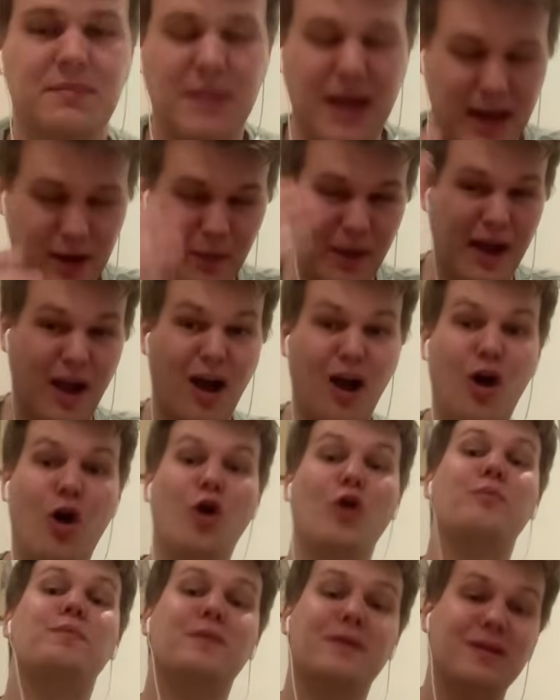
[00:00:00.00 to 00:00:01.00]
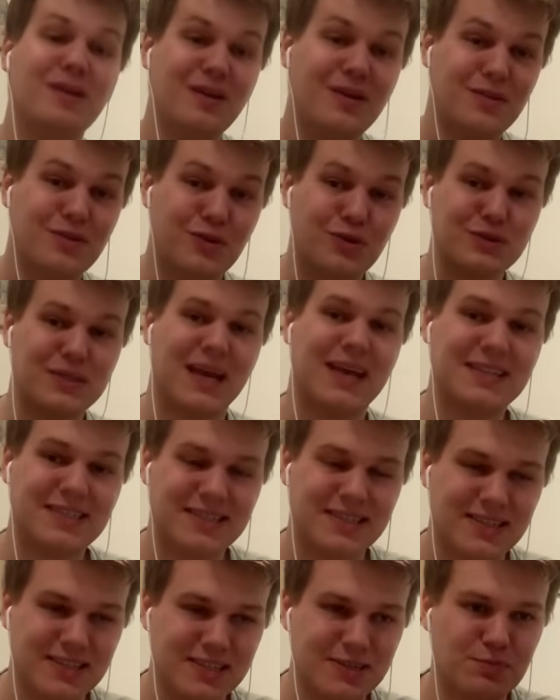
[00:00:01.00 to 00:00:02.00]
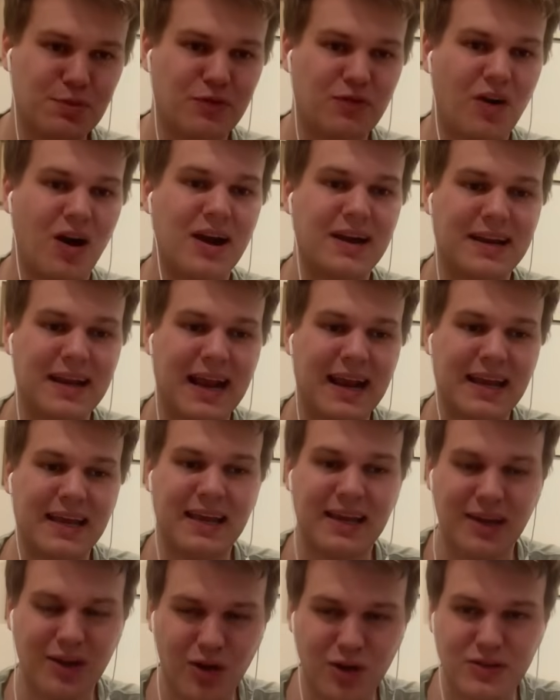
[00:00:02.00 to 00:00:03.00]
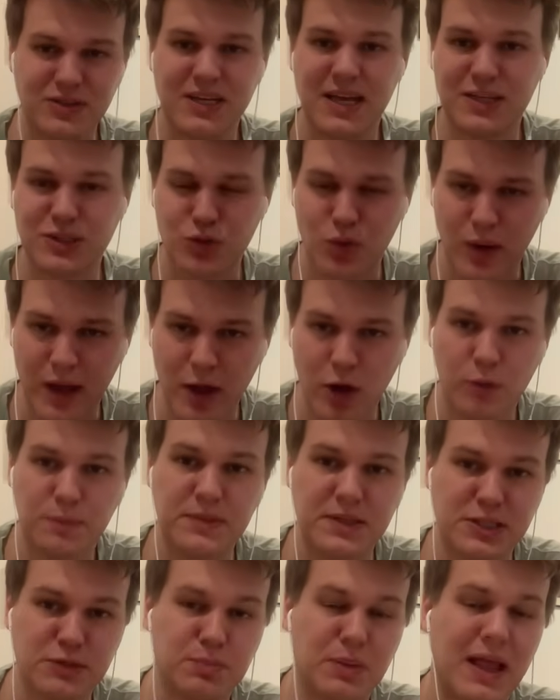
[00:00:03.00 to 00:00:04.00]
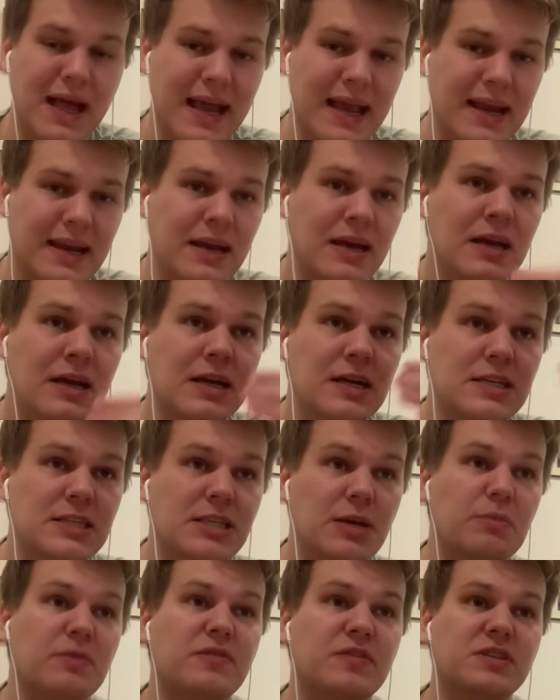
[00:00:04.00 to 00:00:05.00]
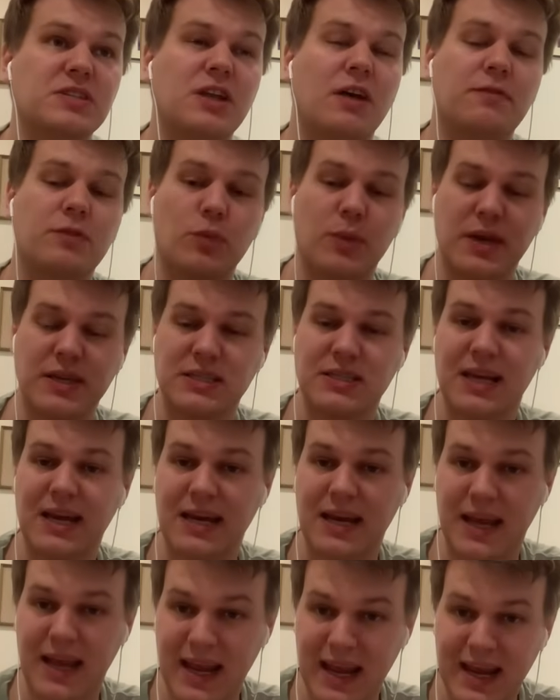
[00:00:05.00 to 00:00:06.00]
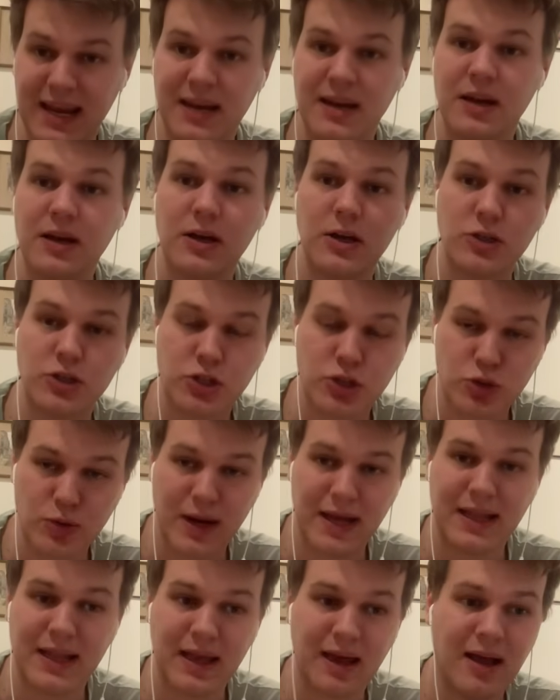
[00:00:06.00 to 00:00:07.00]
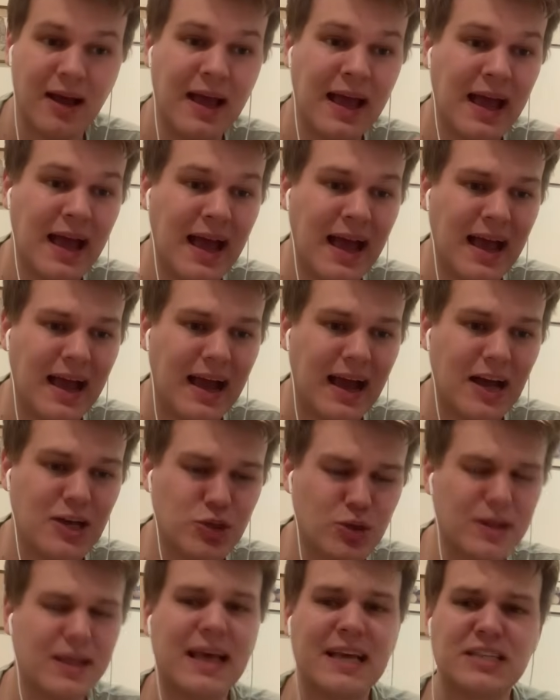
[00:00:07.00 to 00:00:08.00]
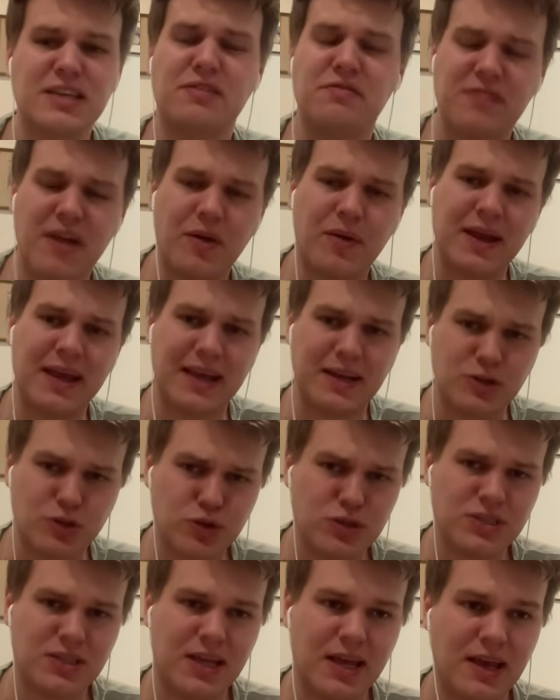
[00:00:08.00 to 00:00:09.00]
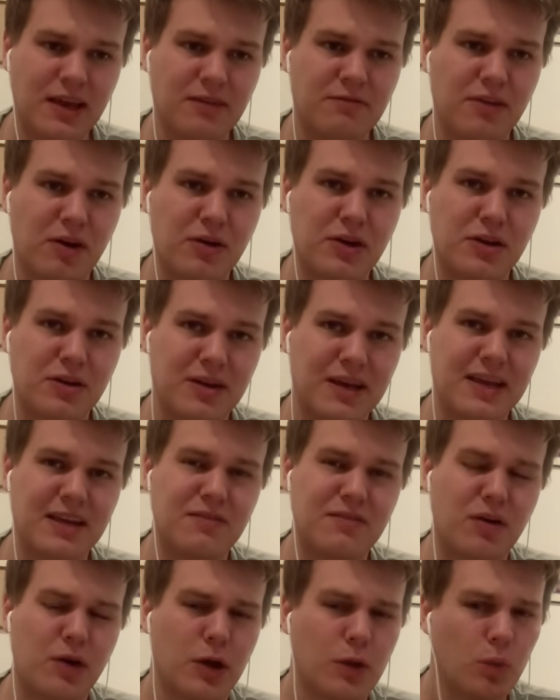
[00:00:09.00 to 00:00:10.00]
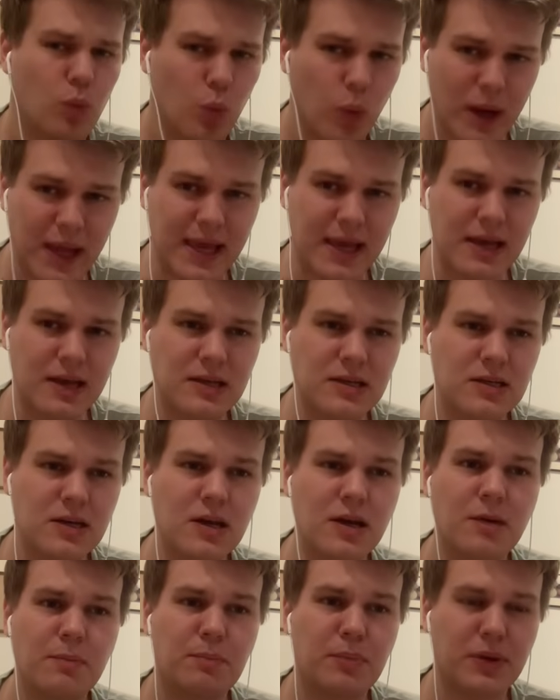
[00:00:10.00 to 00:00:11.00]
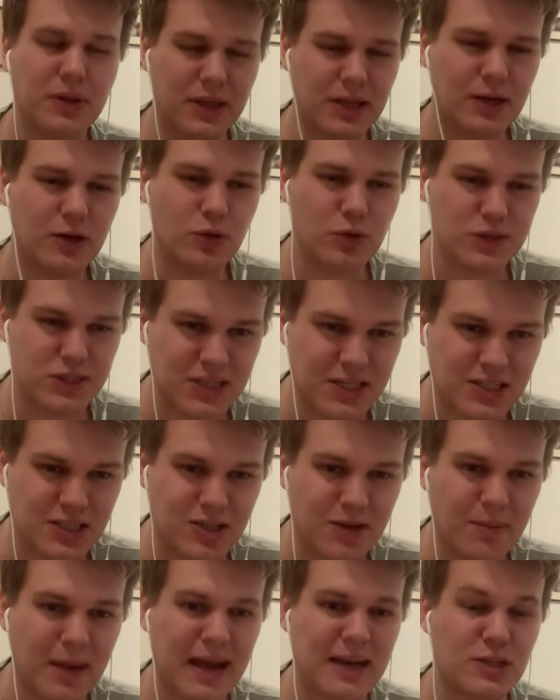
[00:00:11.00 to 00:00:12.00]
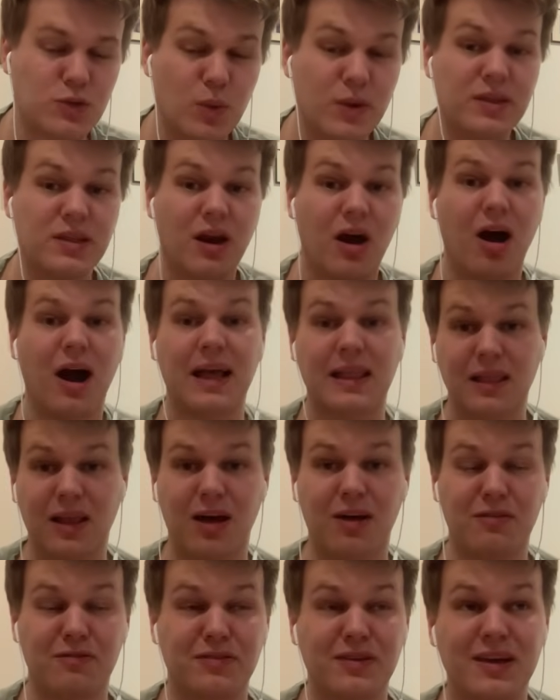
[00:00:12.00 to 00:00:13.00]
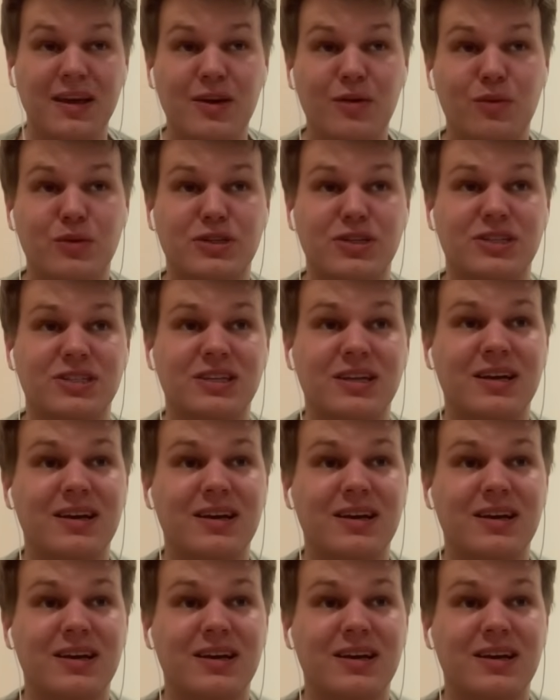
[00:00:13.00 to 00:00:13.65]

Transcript: Anyway, I hope those answers provided any context or helped explain some of the stuff that we're seeing in Australia. Australia has a very interesting, very unique, and a very weird political system, and it's one that I love, which is,